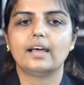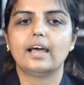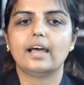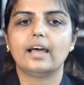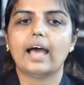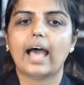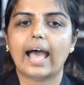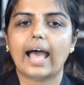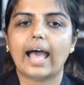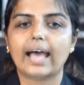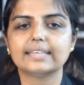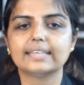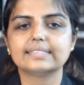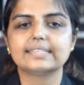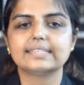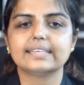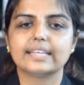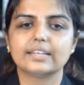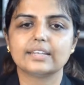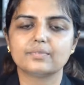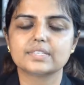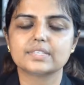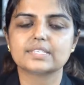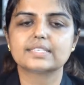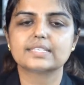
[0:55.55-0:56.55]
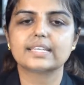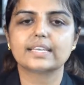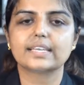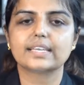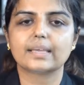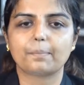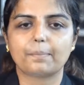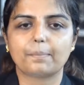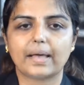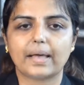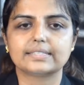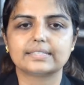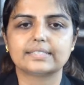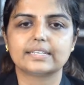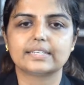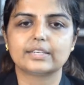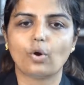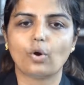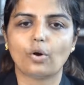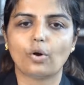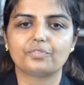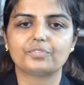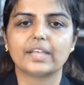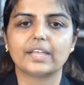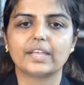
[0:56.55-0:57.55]
as the investing capacity
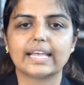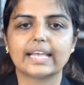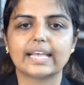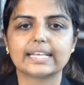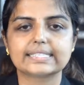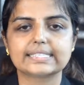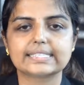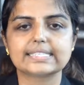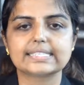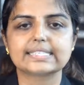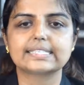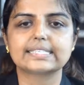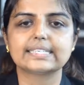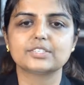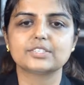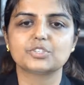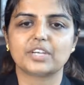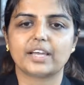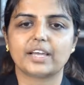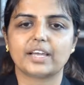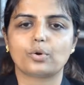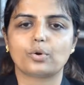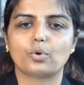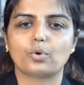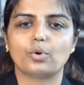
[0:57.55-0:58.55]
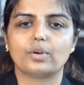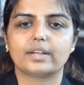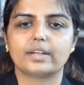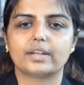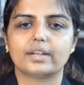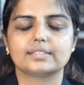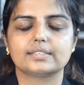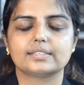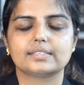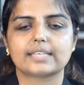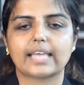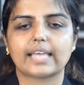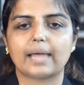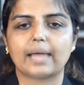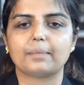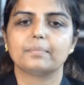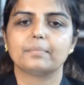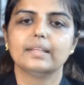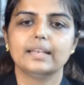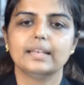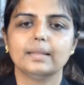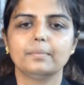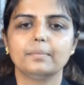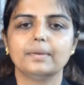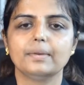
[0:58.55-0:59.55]
of the existing shareholders can be
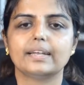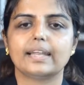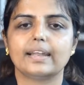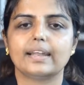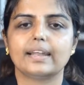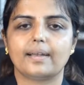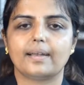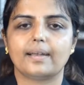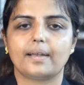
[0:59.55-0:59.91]
limited.